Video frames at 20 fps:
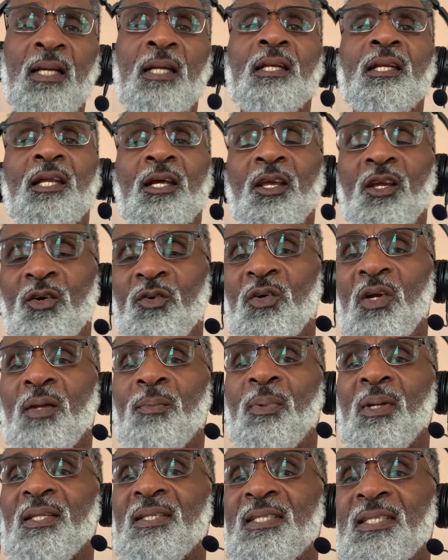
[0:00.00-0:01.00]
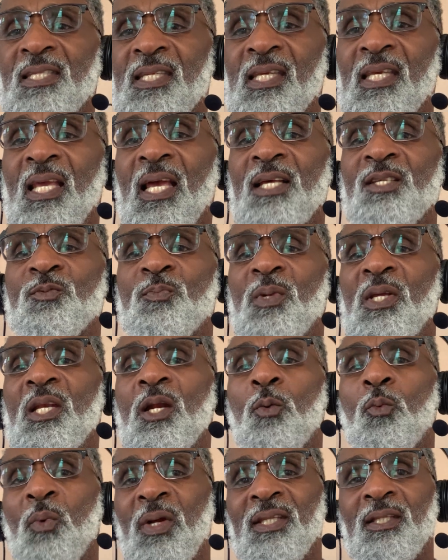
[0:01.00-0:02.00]
The Caribbean Sea has been a
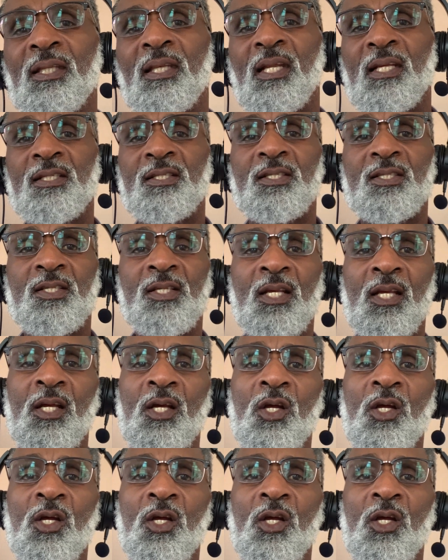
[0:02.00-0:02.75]
witness